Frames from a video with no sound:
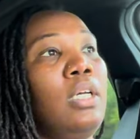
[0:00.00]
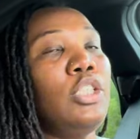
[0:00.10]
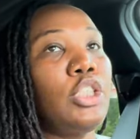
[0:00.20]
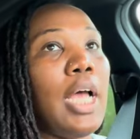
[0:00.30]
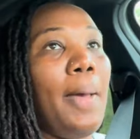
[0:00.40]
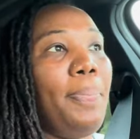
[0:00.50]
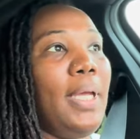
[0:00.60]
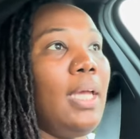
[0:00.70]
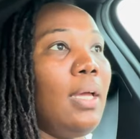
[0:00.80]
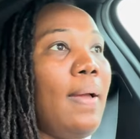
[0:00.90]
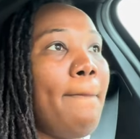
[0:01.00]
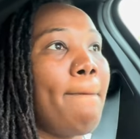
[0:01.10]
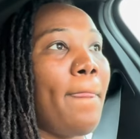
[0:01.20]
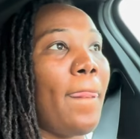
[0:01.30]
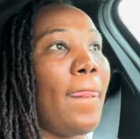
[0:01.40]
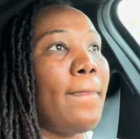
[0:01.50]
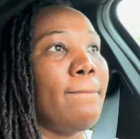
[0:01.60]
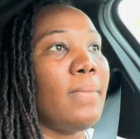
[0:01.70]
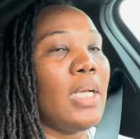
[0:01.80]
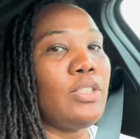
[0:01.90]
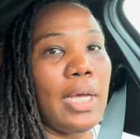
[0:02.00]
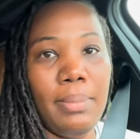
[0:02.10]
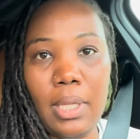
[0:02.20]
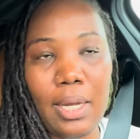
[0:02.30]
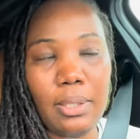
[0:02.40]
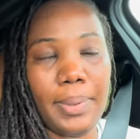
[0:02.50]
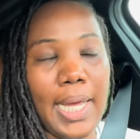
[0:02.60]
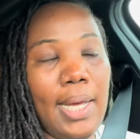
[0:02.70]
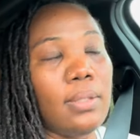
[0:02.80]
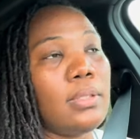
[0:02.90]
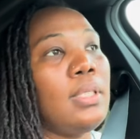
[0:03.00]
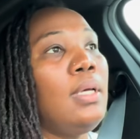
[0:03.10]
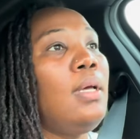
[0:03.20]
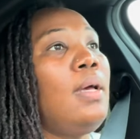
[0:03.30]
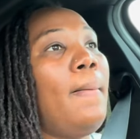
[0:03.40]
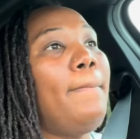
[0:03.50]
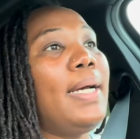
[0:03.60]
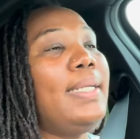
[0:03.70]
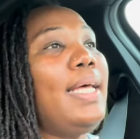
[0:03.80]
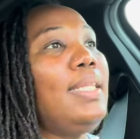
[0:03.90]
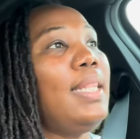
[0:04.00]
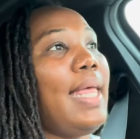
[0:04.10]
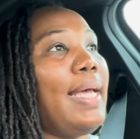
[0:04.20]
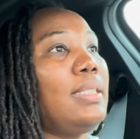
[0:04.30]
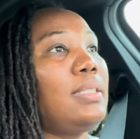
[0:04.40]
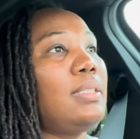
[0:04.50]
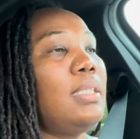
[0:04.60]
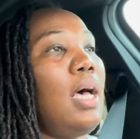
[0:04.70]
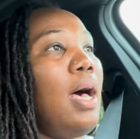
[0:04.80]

shopping so I could be locked up in the house. But nonetheless,